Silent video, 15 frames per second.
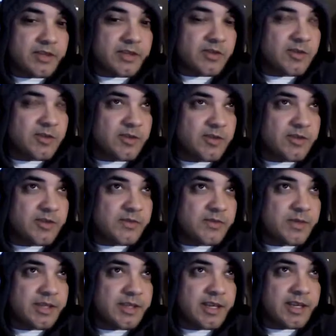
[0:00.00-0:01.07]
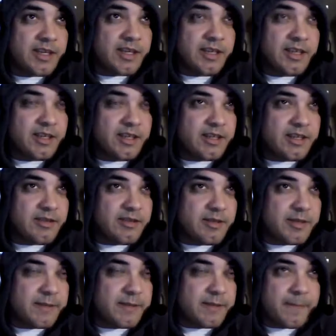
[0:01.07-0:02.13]
on short notice one day. You know what I
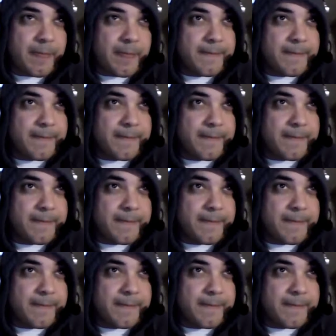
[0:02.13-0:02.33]
mean?